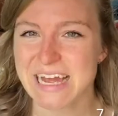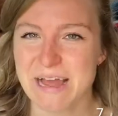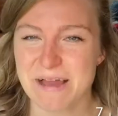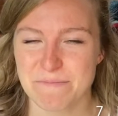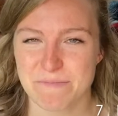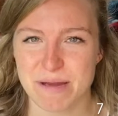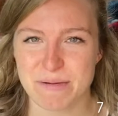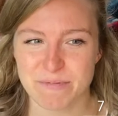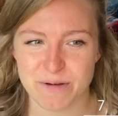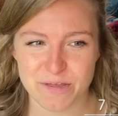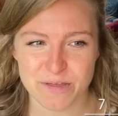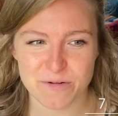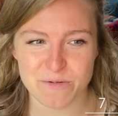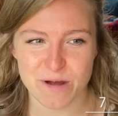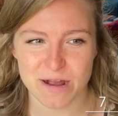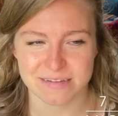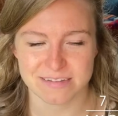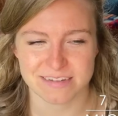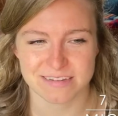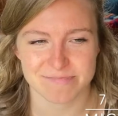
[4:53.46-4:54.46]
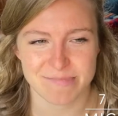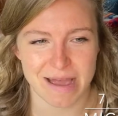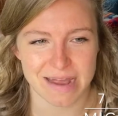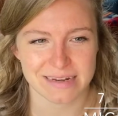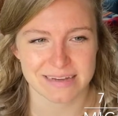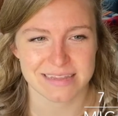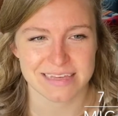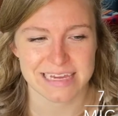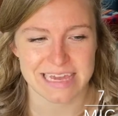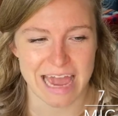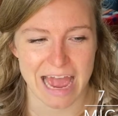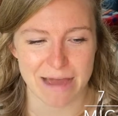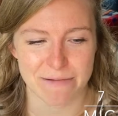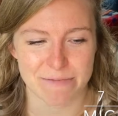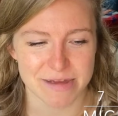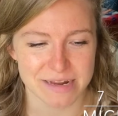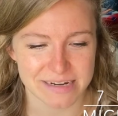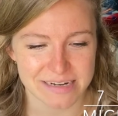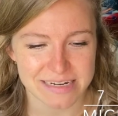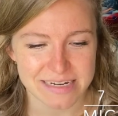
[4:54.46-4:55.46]
My brother walks us back to the
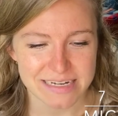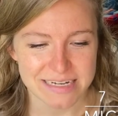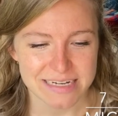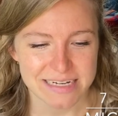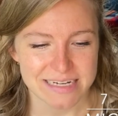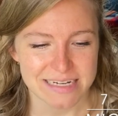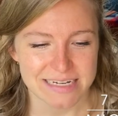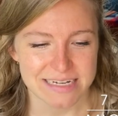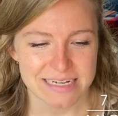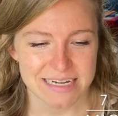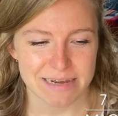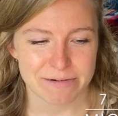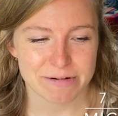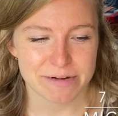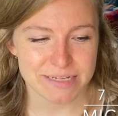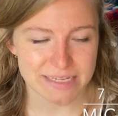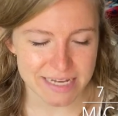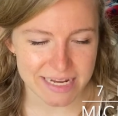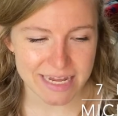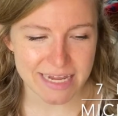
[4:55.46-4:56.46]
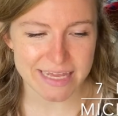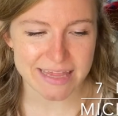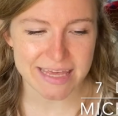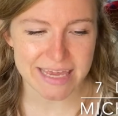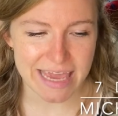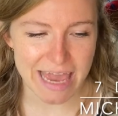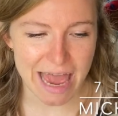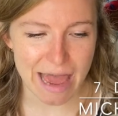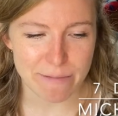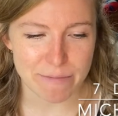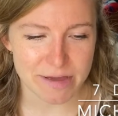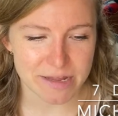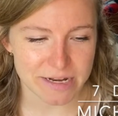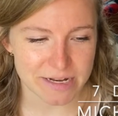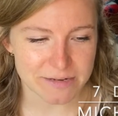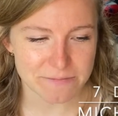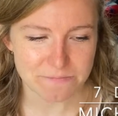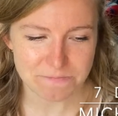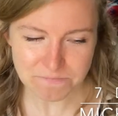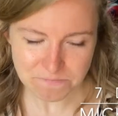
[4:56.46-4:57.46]
cabin. We're sitting in the cabin,
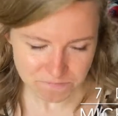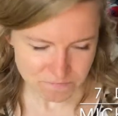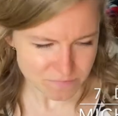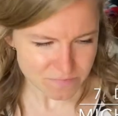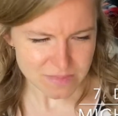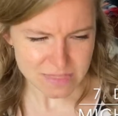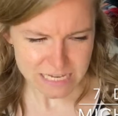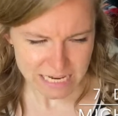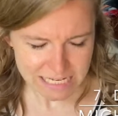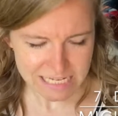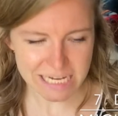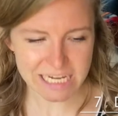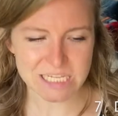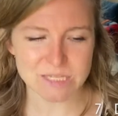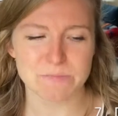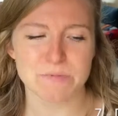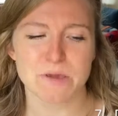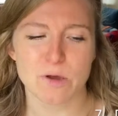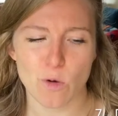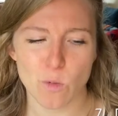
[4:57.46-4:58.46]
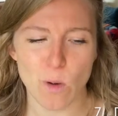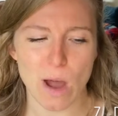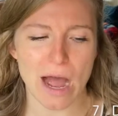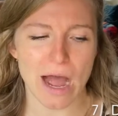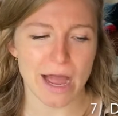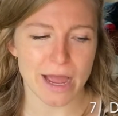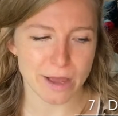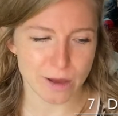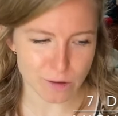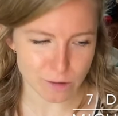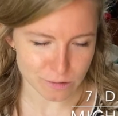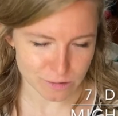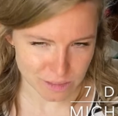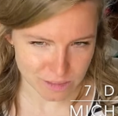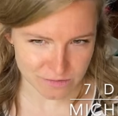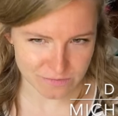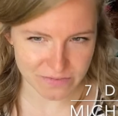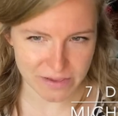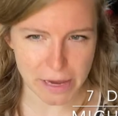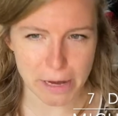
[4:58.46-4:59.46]
and it takes me a while
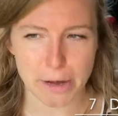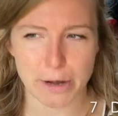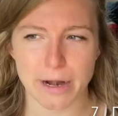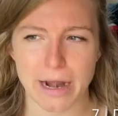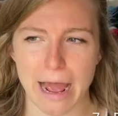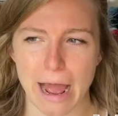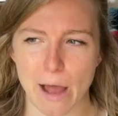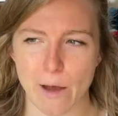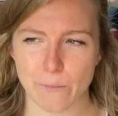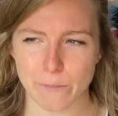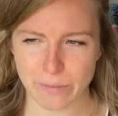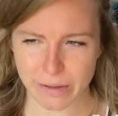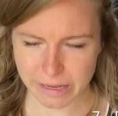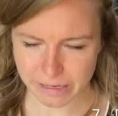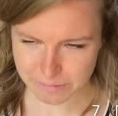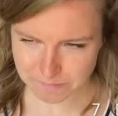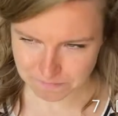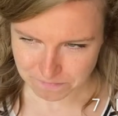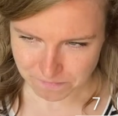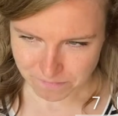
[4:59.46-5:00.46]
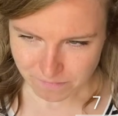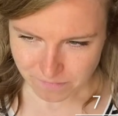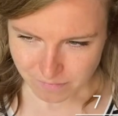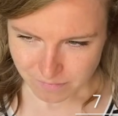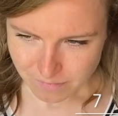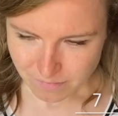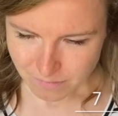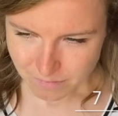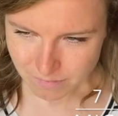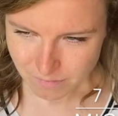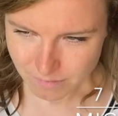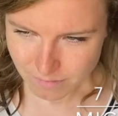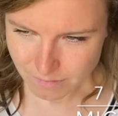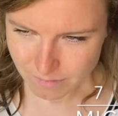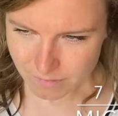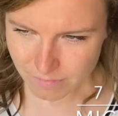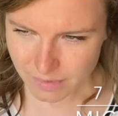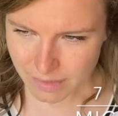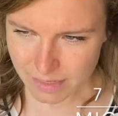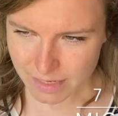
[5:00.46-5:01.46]
to figure it out, but
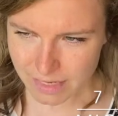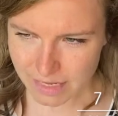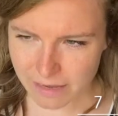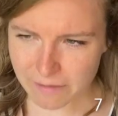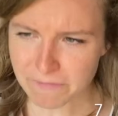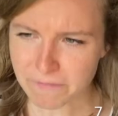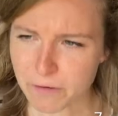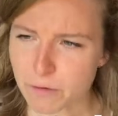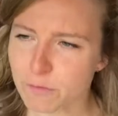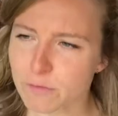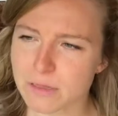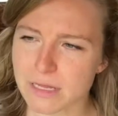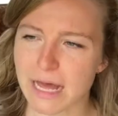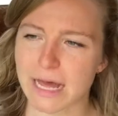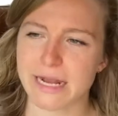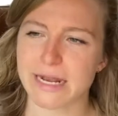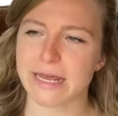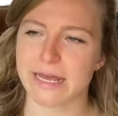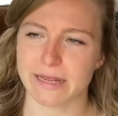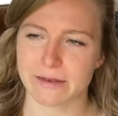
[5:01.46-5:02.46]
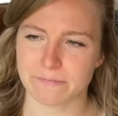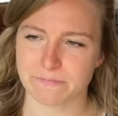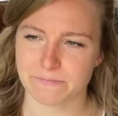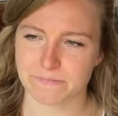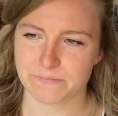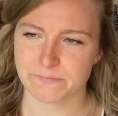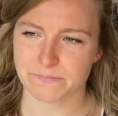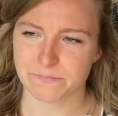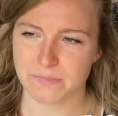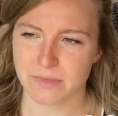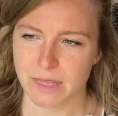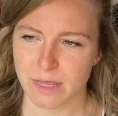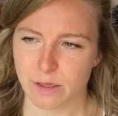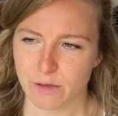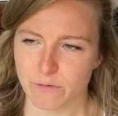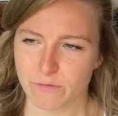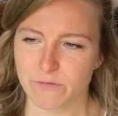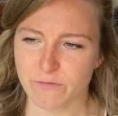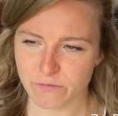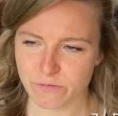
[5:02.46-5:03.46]
if you let it,
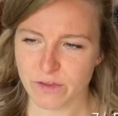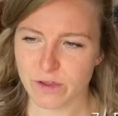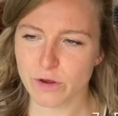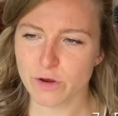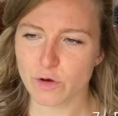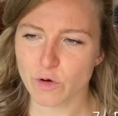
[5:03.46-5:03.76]
Fear